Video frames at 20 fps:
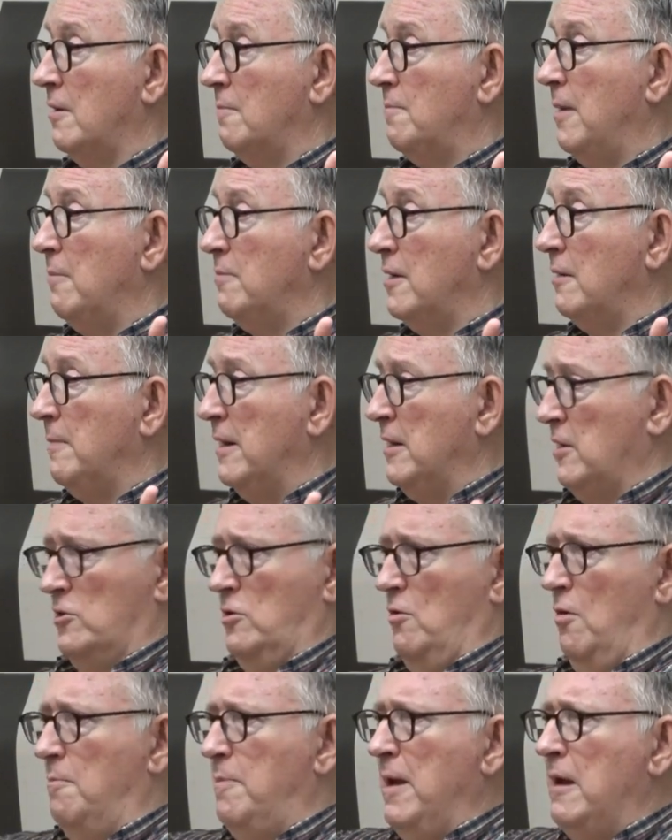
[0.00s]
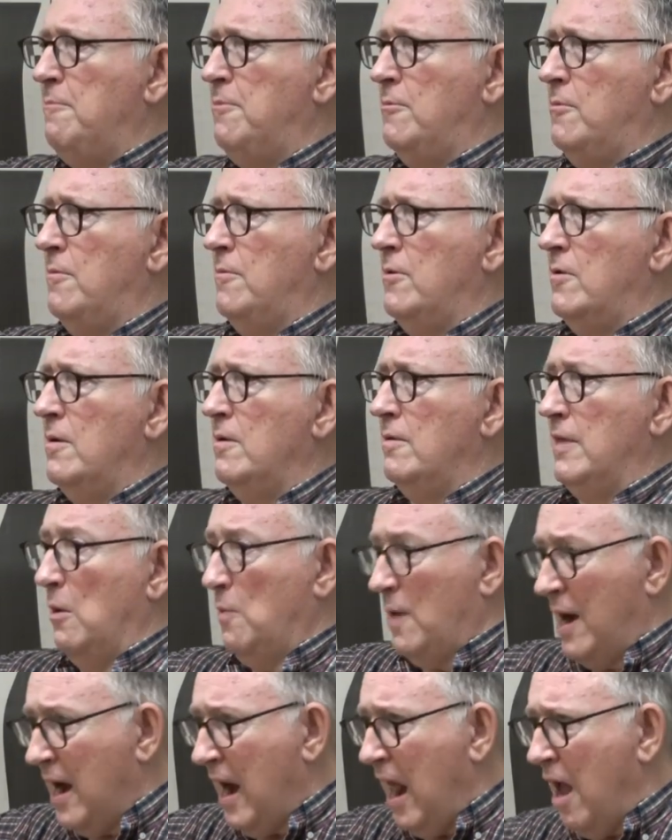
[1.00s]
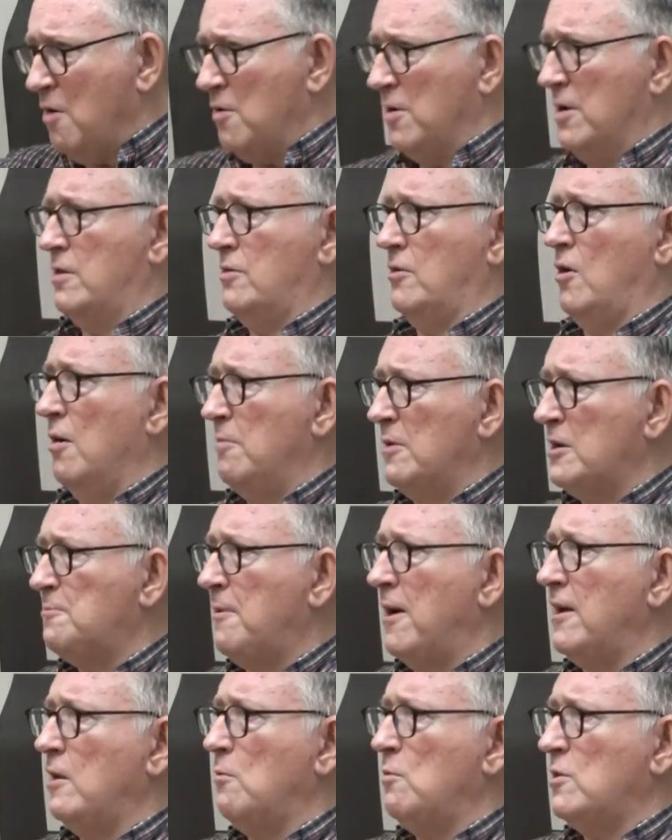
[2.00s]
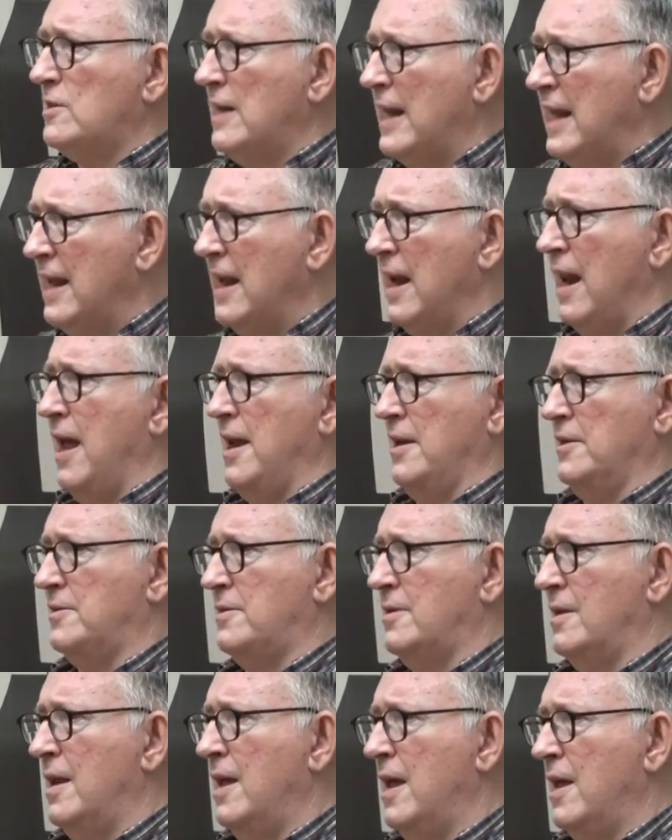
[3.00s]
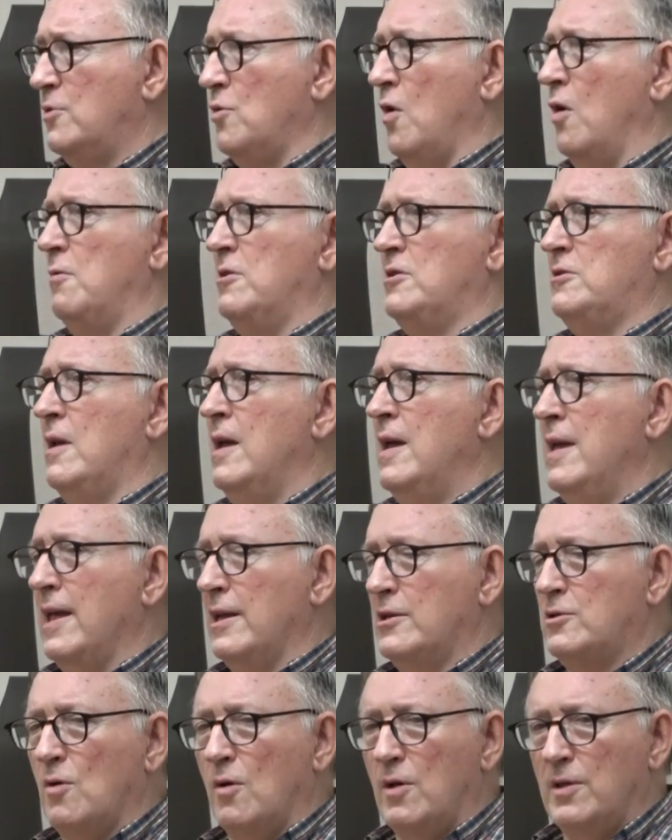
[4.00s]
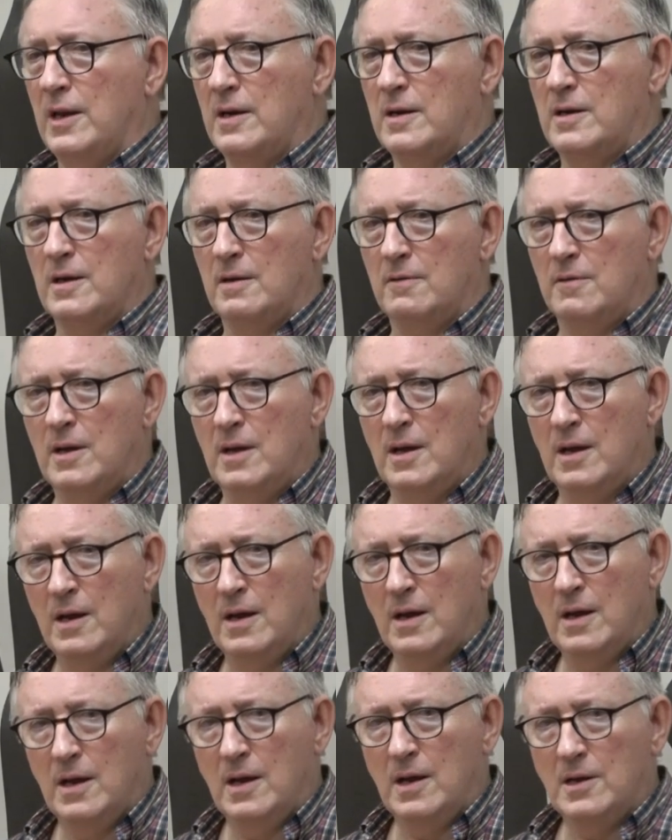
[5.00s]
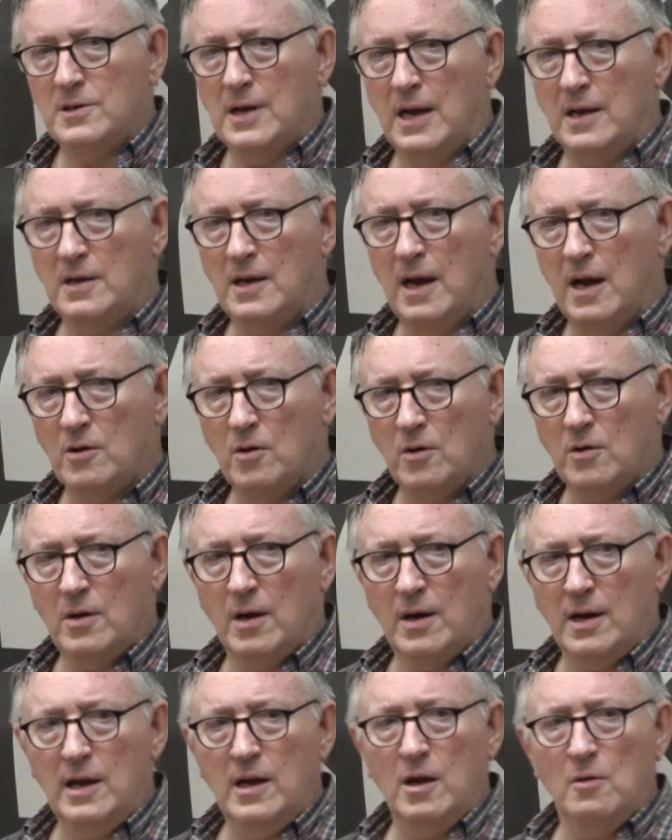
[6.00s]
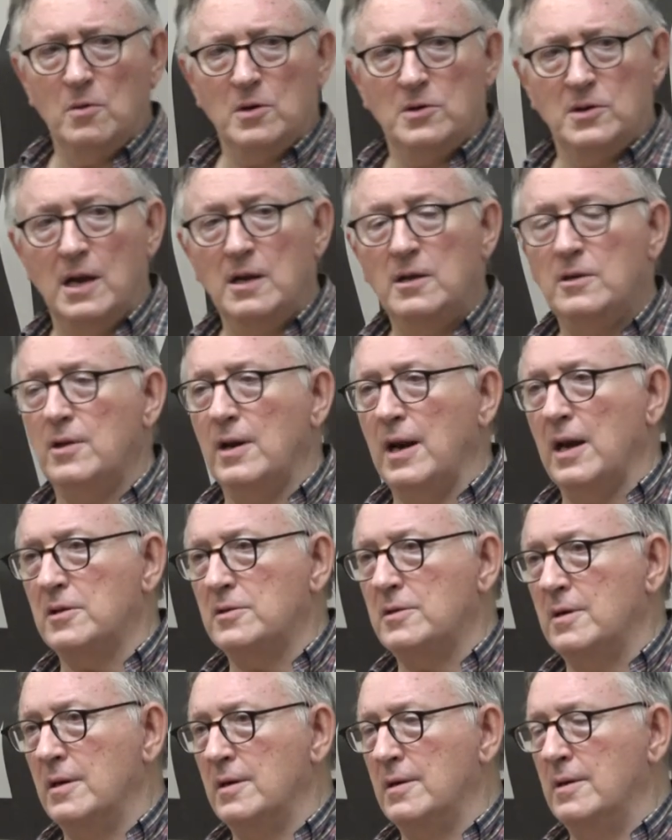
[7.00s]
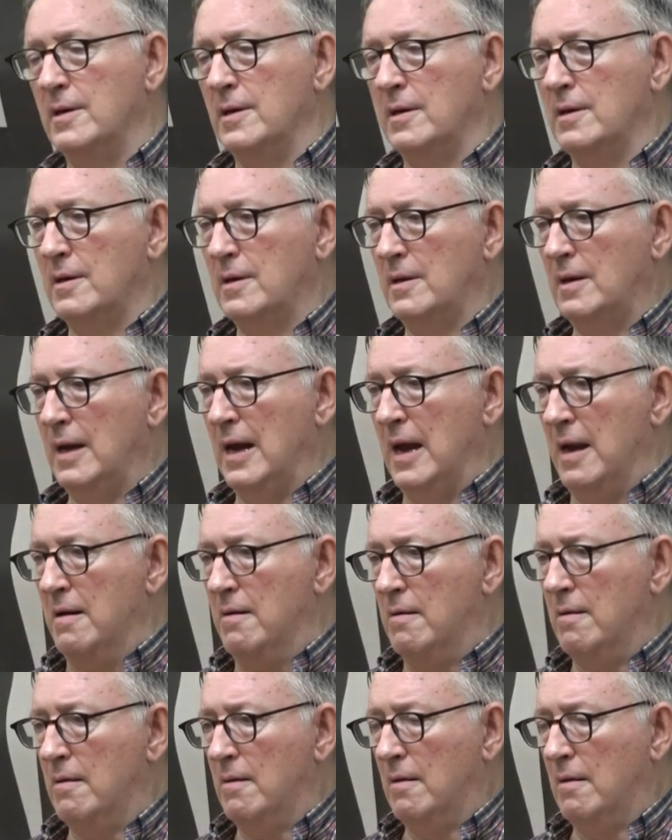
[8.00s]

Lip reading: public meetings, they were big, they were allowed. The Communist Party was legalized. That's all that Santiago Carrillo was interested in.